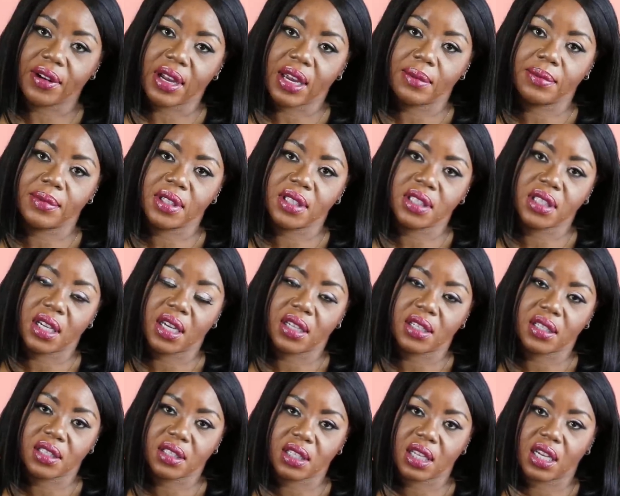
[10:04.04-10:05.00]
grabbed this
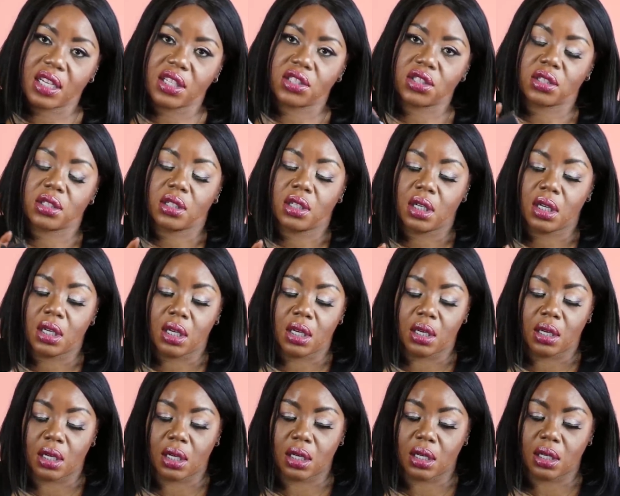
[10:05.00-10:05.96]
Anastasia
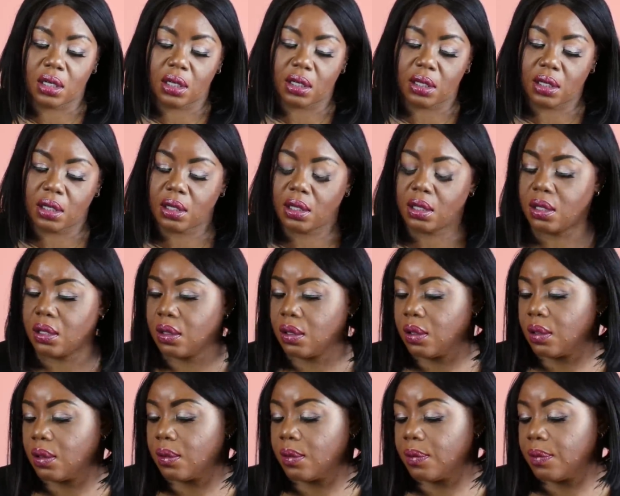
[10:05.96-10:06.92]
uh,
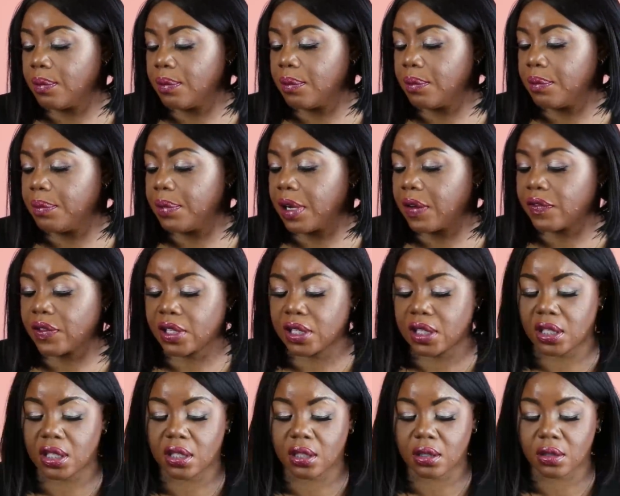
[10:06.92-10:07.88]

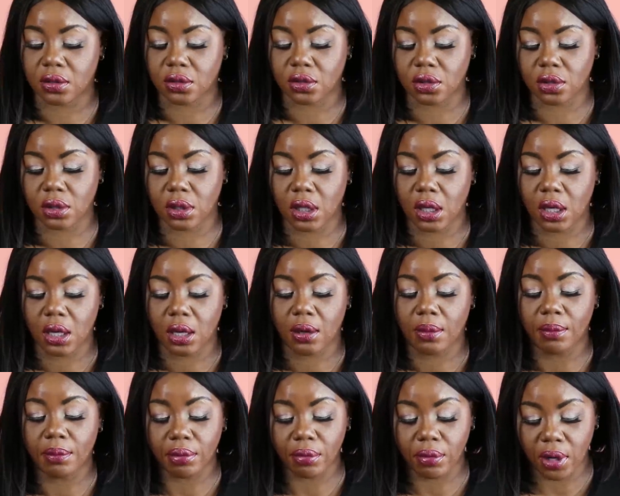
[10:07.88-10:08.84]
Beverly Hills
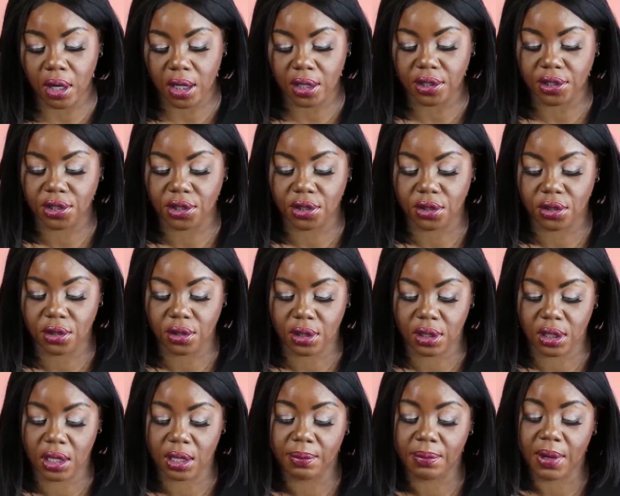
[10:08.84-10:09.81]
bronzer
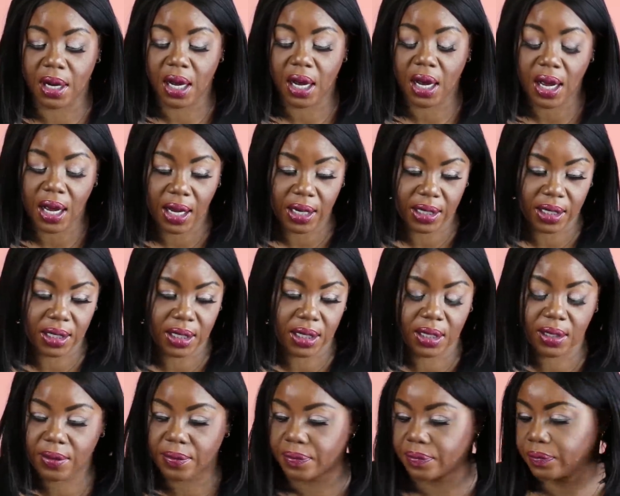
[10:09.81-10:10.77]
in
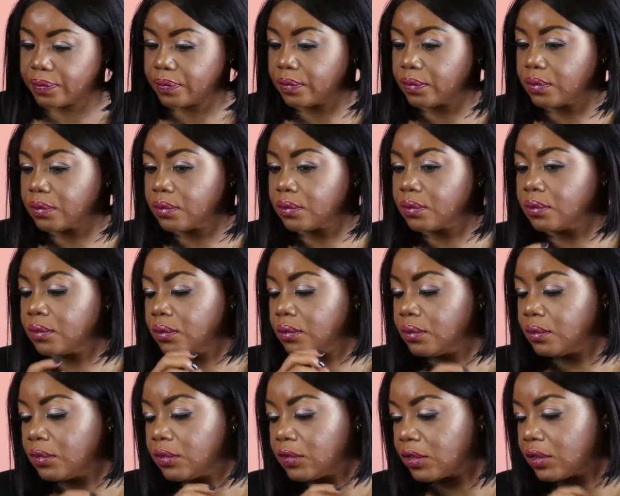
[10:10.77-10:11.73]
mahogany.
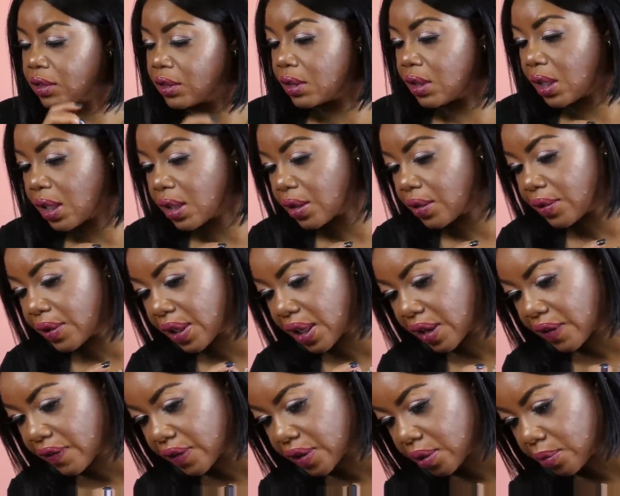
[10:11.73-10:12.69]
I don't
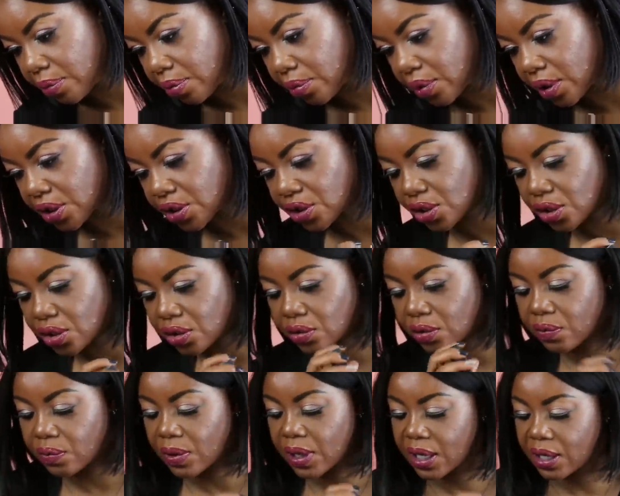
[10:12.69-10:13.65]
have any
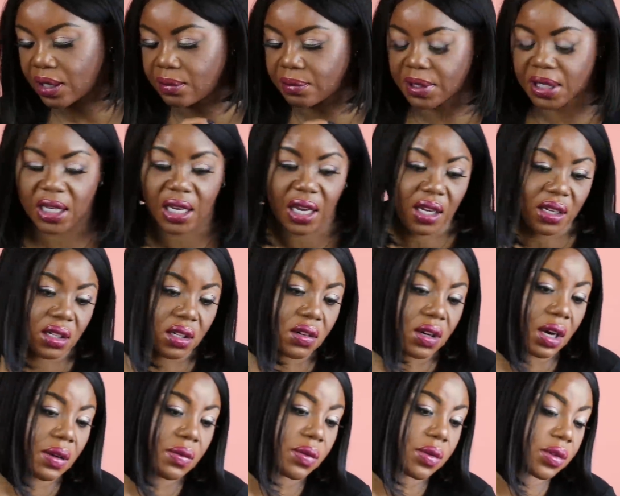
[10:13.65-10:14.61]
brushes around me. Y'all
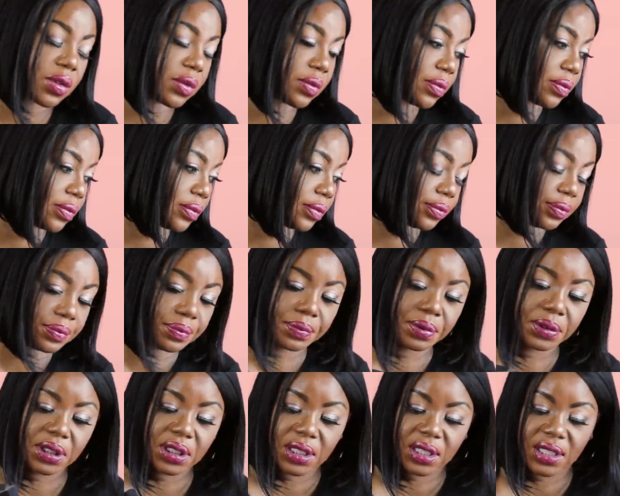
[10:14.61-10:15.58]
know I want to
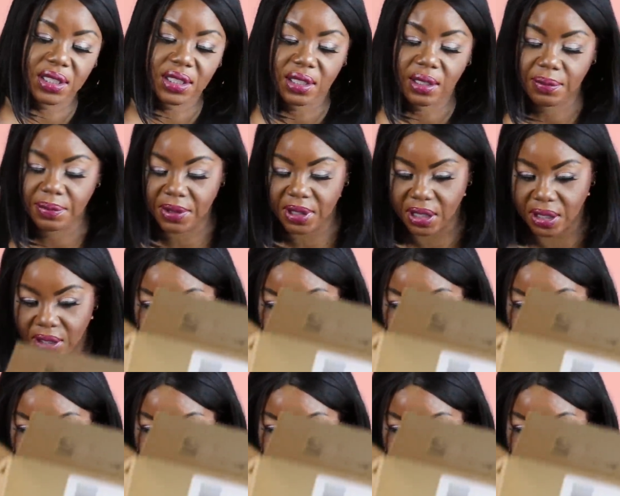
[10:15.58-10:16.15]
put something